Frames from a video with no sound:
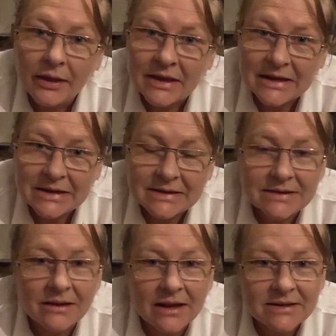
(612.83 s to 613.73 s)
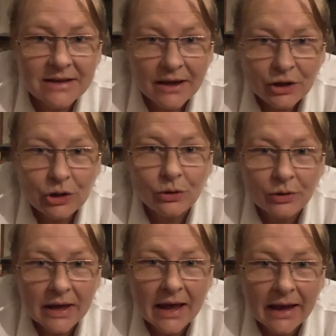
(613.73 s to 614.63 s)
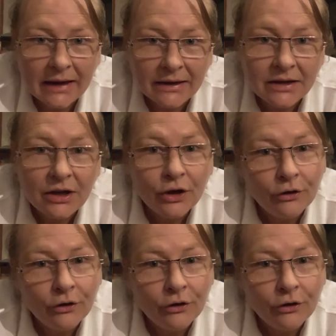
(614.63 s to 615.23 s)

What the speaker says: the insights that you gain